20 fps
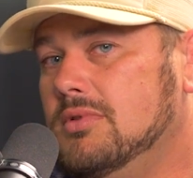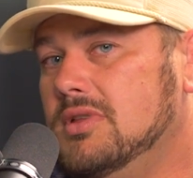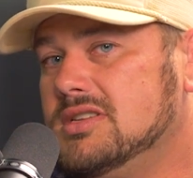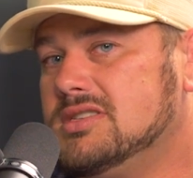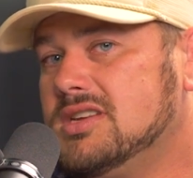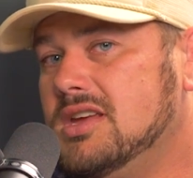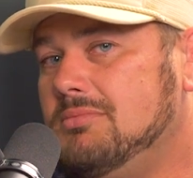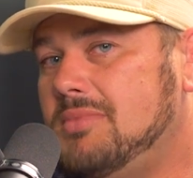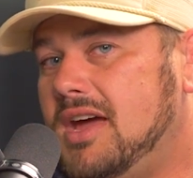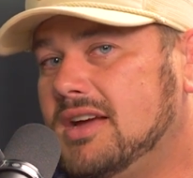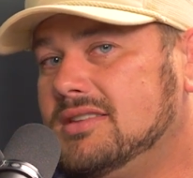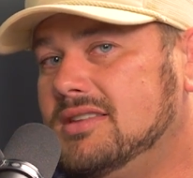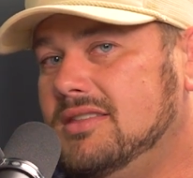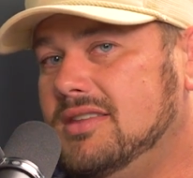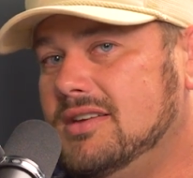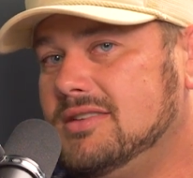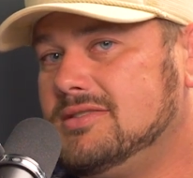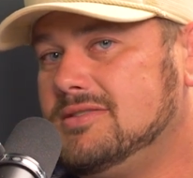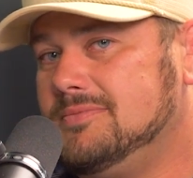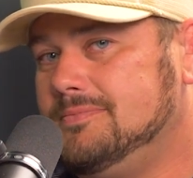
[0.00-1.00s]
right. Well, let's get
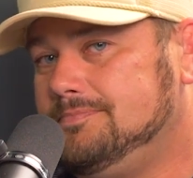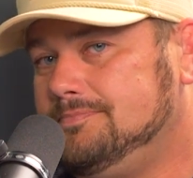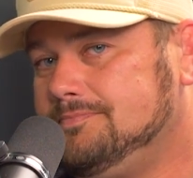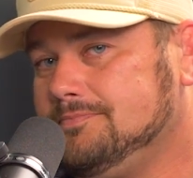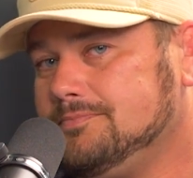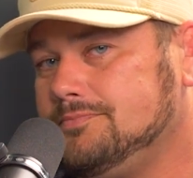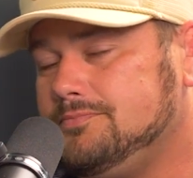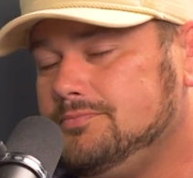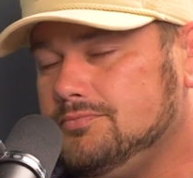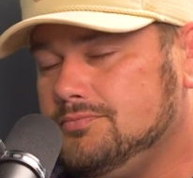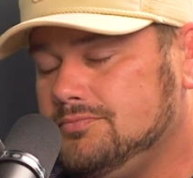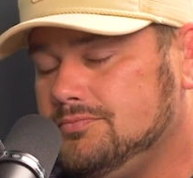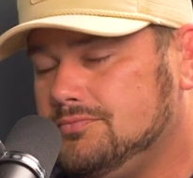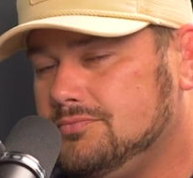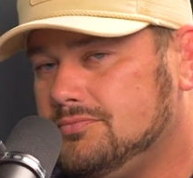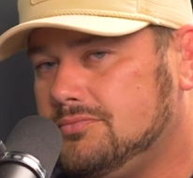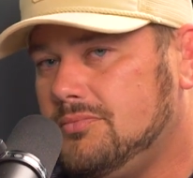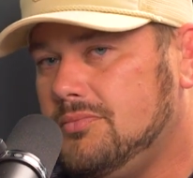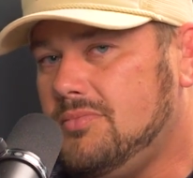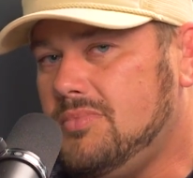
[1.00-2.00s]
back to this.
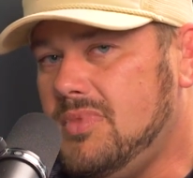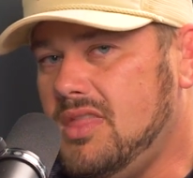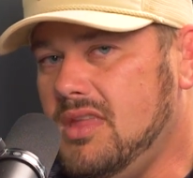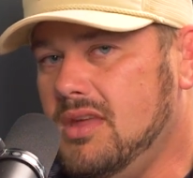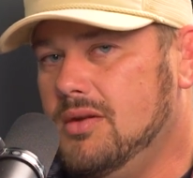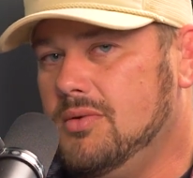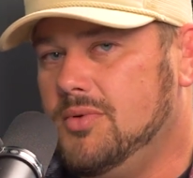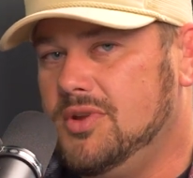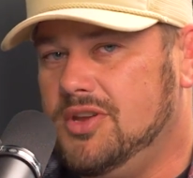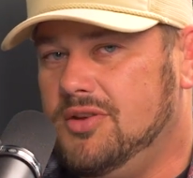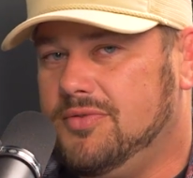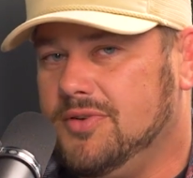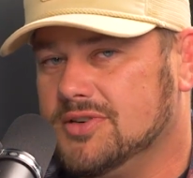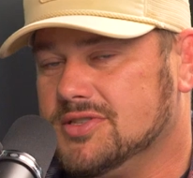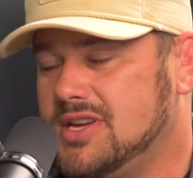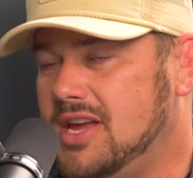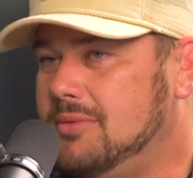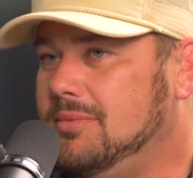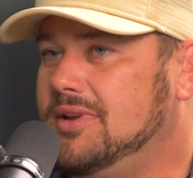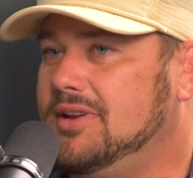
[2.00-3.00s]
When you
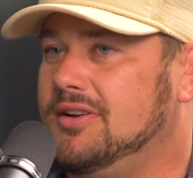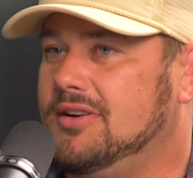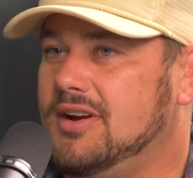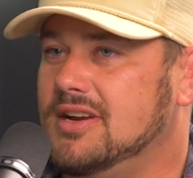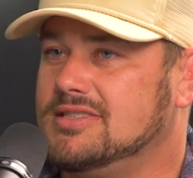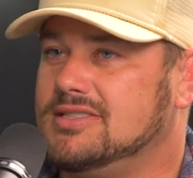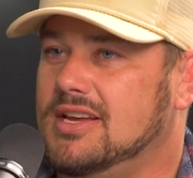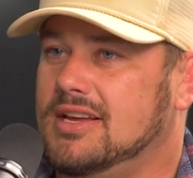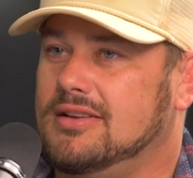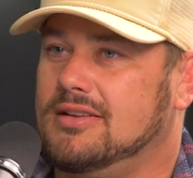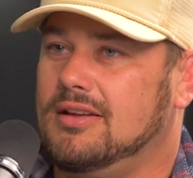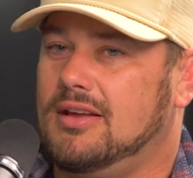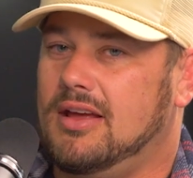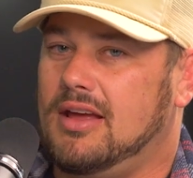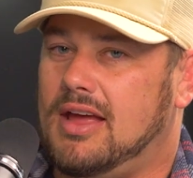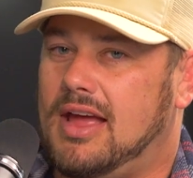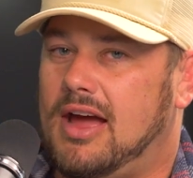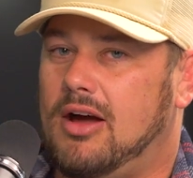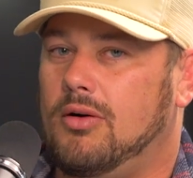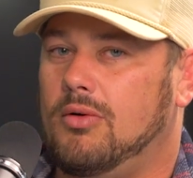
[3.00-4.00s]
first came in here, I said
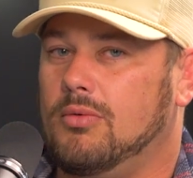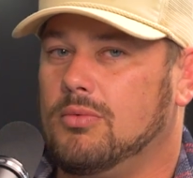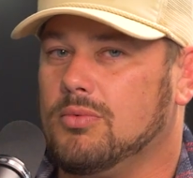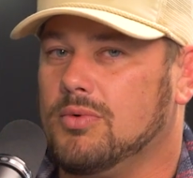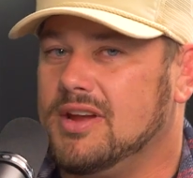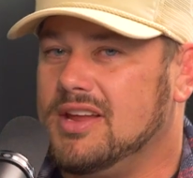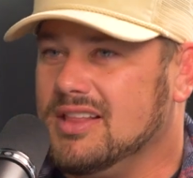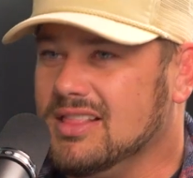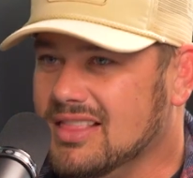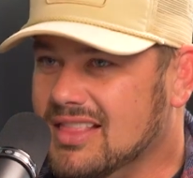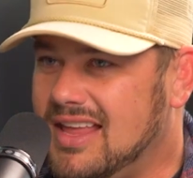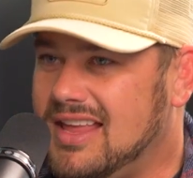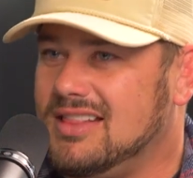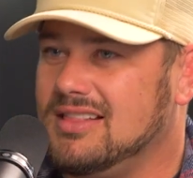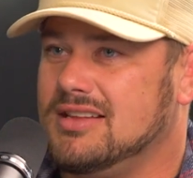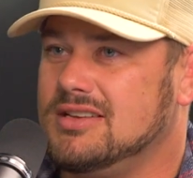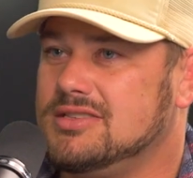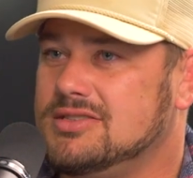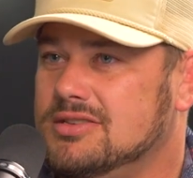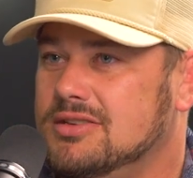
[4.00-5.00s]
how
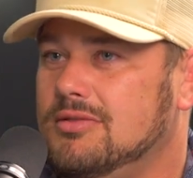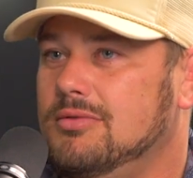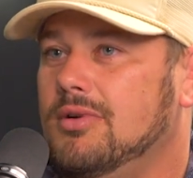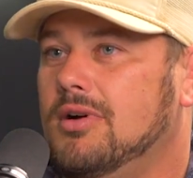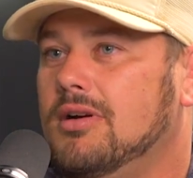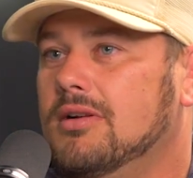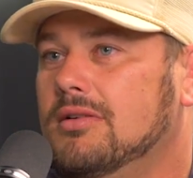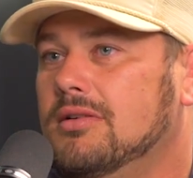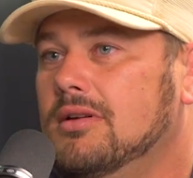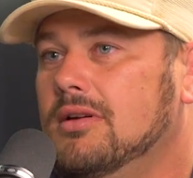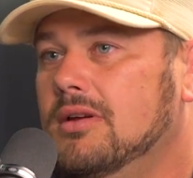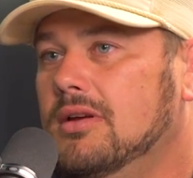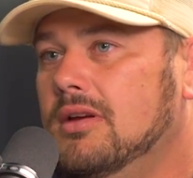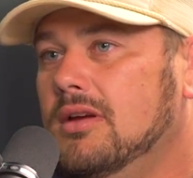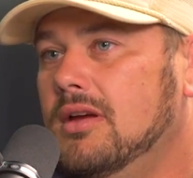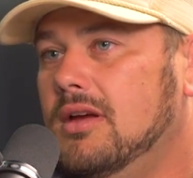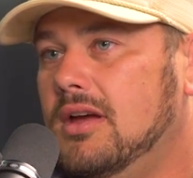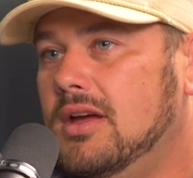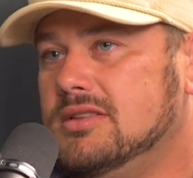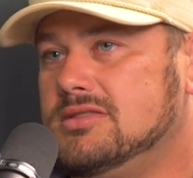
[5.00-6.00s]
relentless you are.
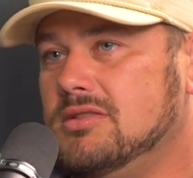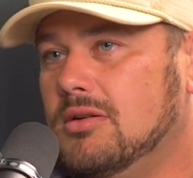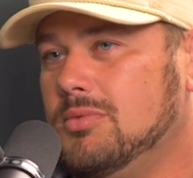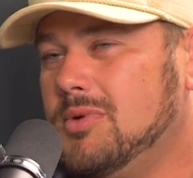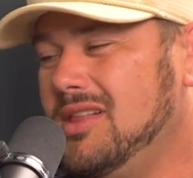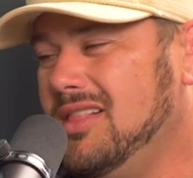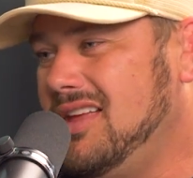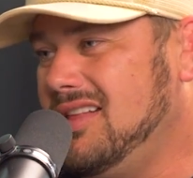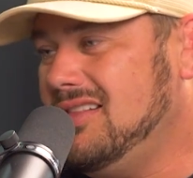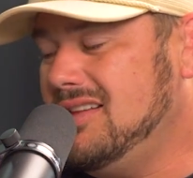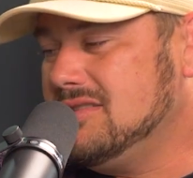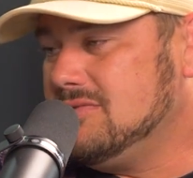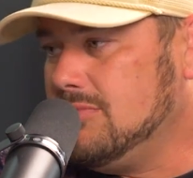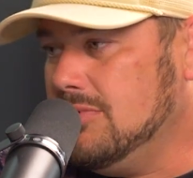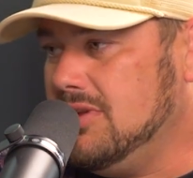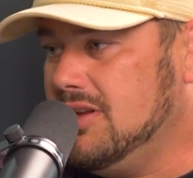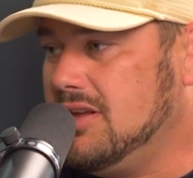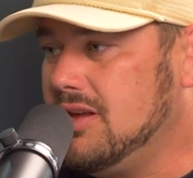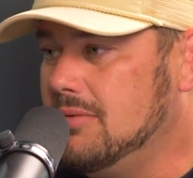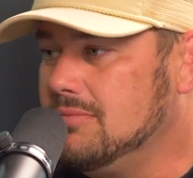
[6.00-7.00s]
And so
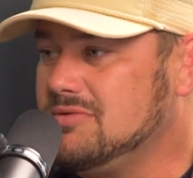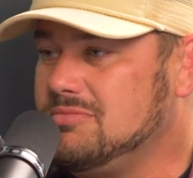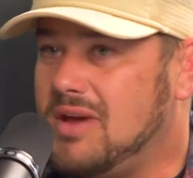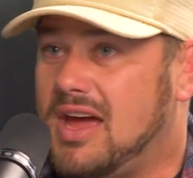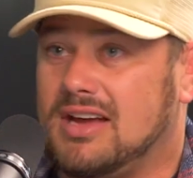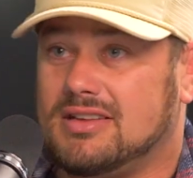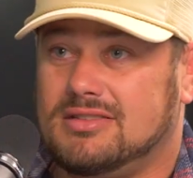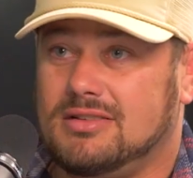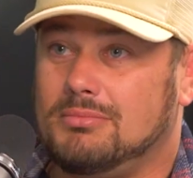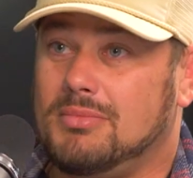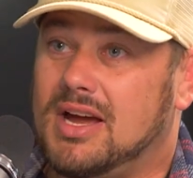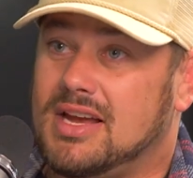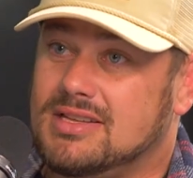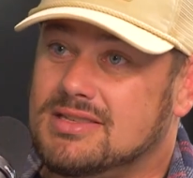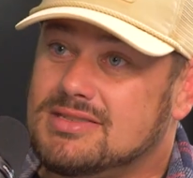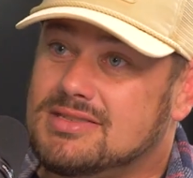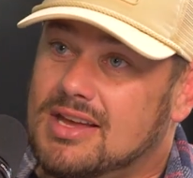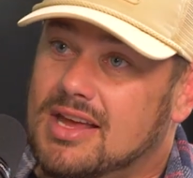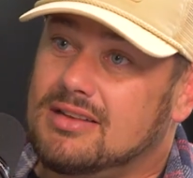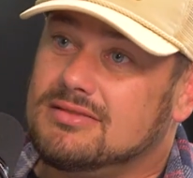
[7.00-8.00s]
relentless really comes back to
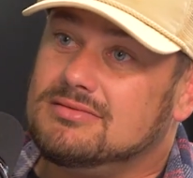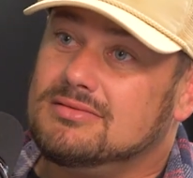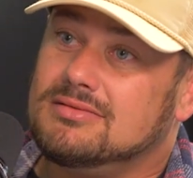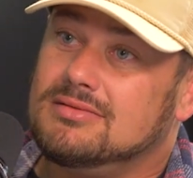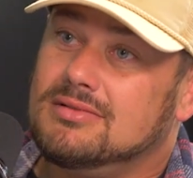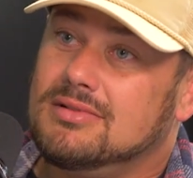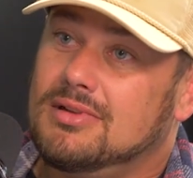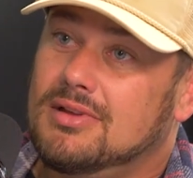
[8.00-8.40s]
mindset.